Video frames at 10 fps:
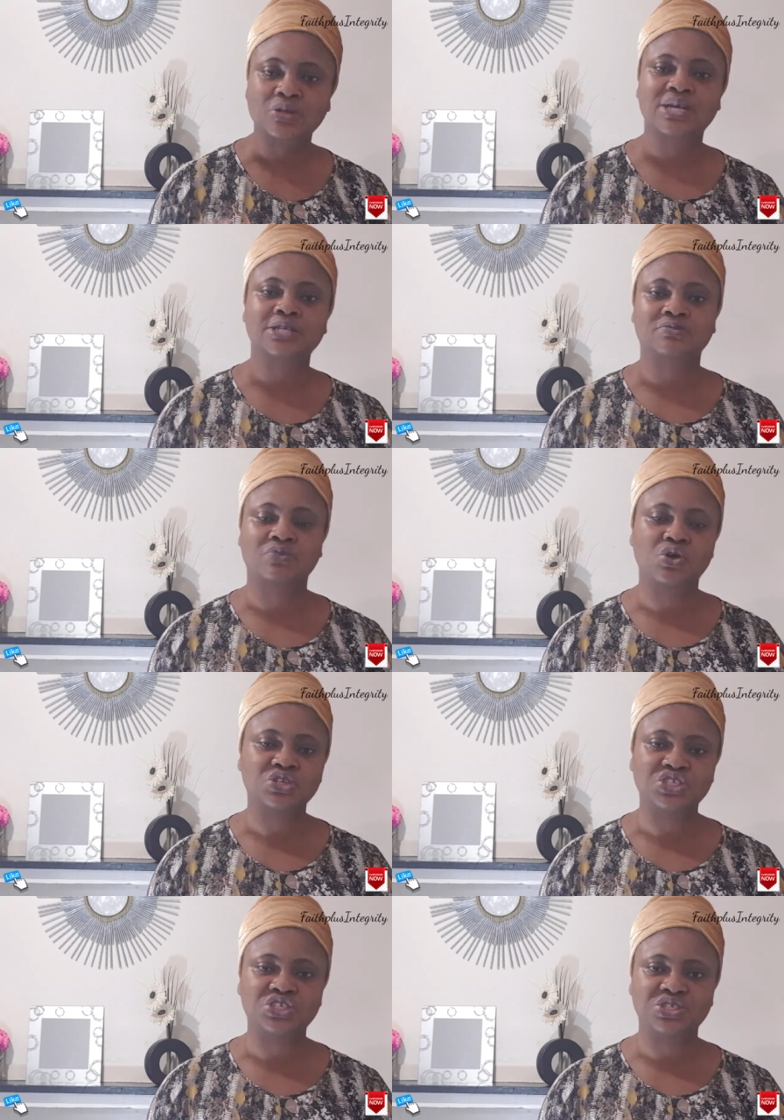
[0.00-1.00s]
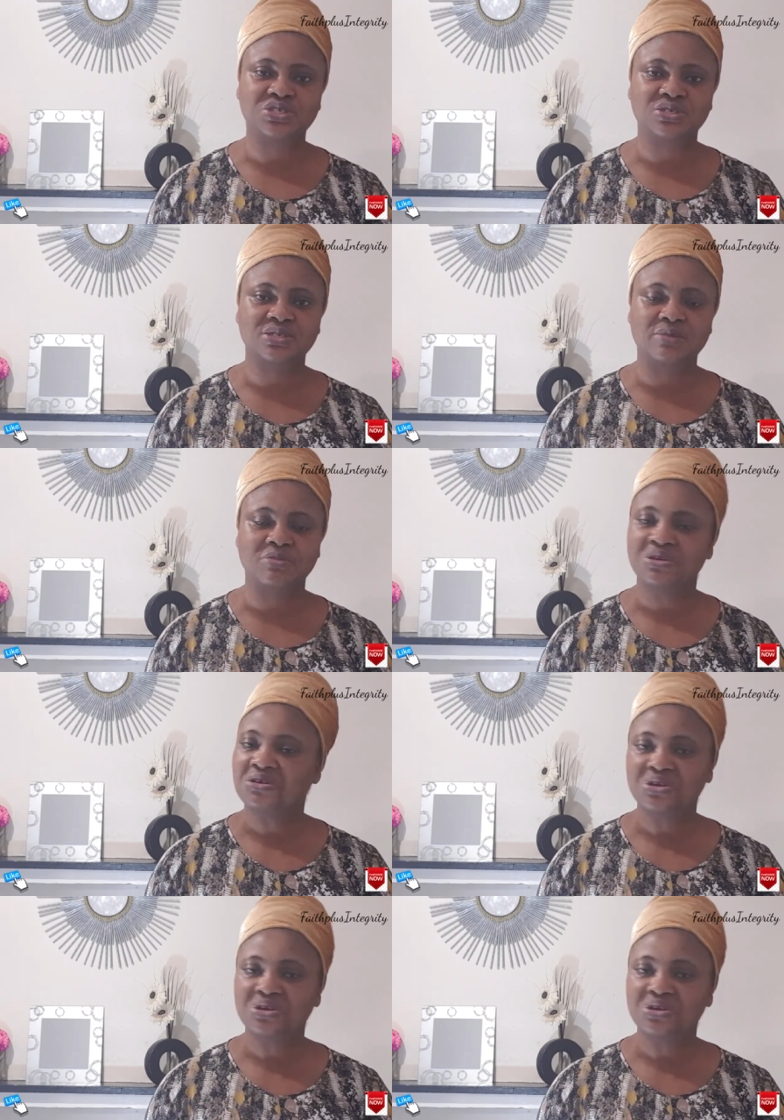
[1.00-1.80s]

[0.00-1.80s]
and daughters of God in Jesus' name.